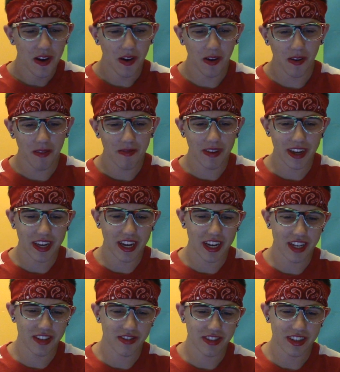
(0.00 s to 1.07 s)
Oh my
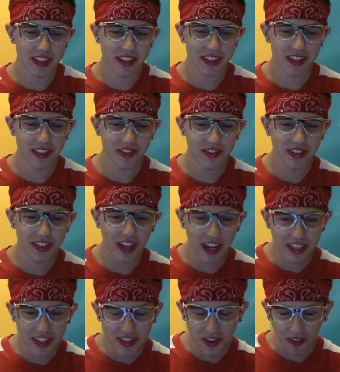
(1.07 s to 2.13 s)
God, Trace, you
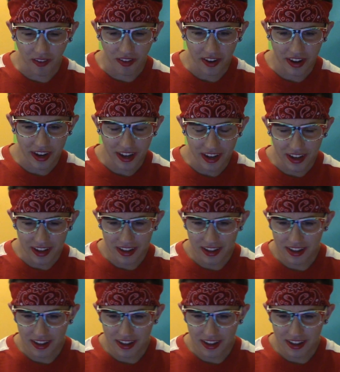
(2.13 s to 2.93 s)
sucked, Corey.